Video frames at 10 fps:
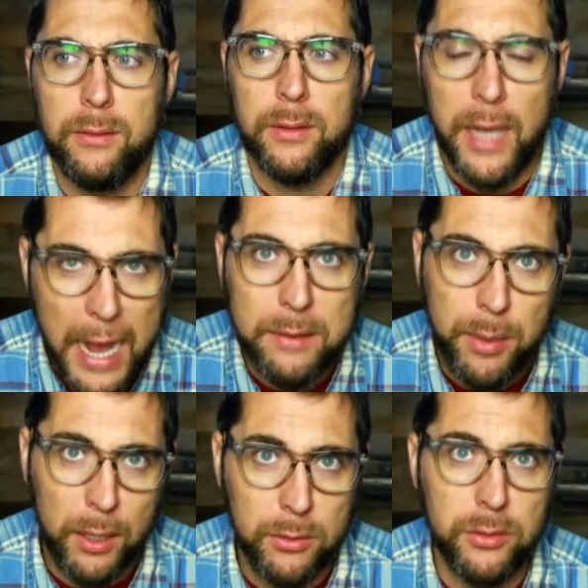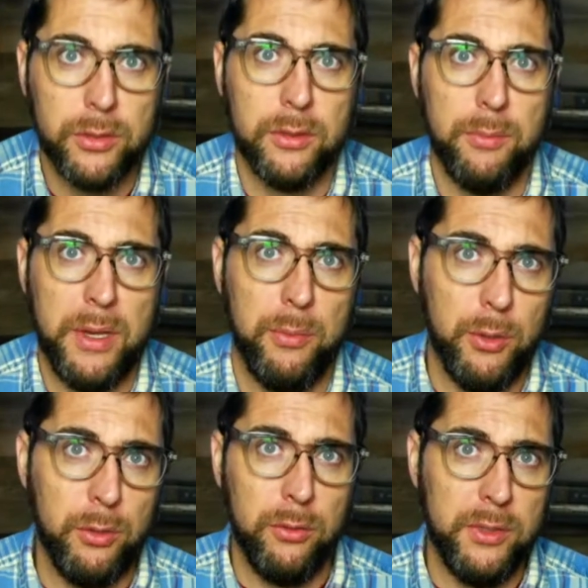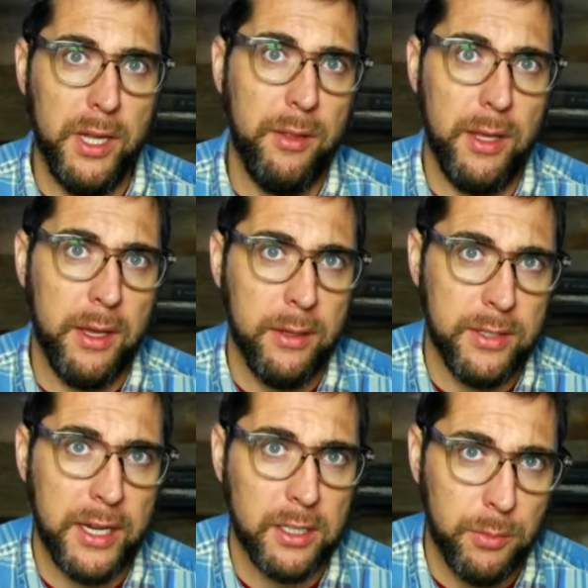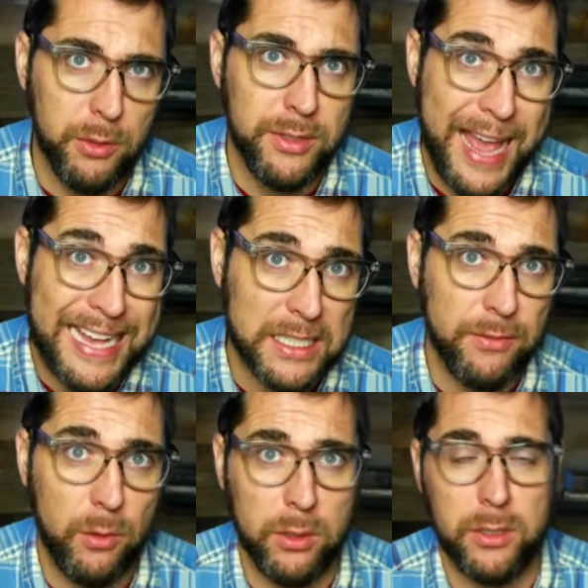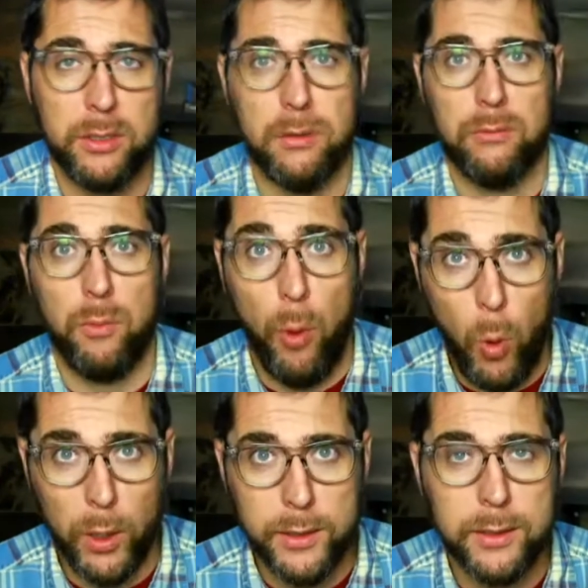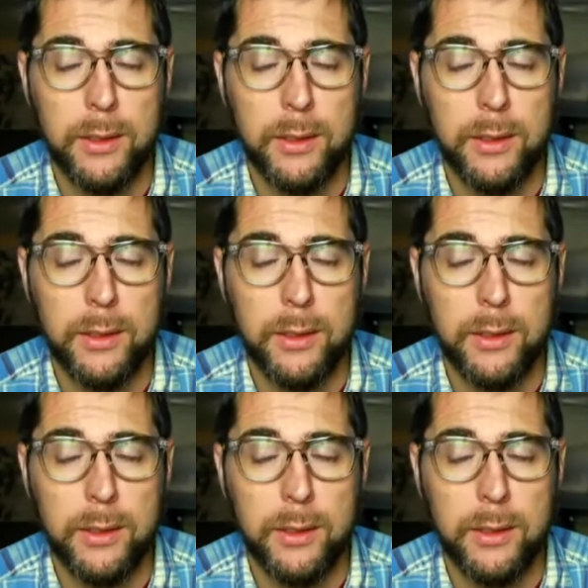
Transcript: Guideposts, the people who did the Sex Abuse Task Force report,